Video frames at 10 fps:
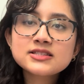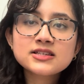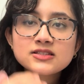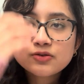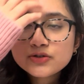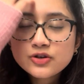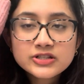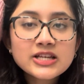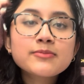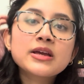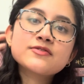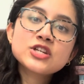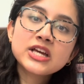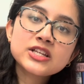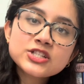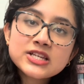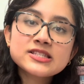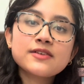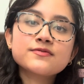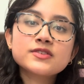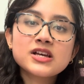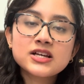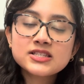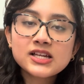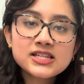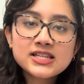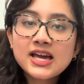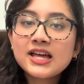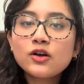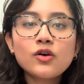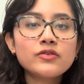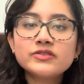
because the course content may have changed since I've uh, studied it and oh,